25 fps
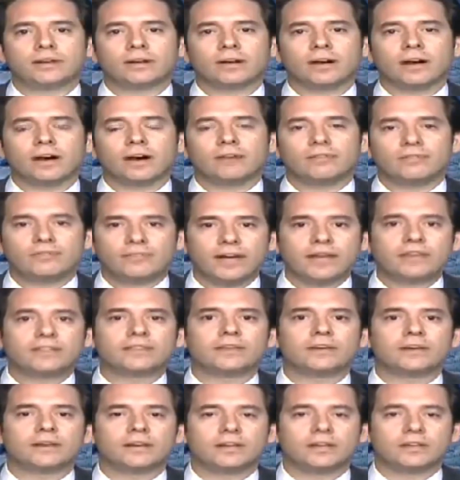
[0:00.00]
faith
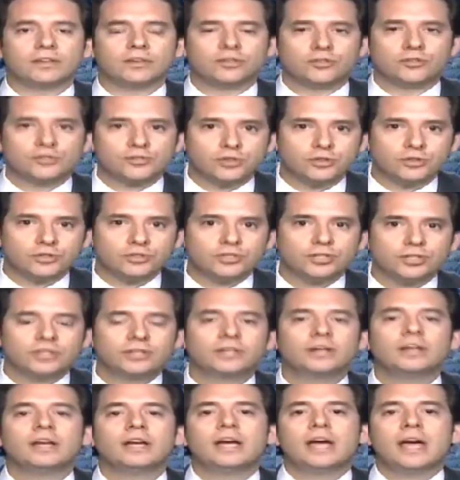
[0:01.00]
in your surgeon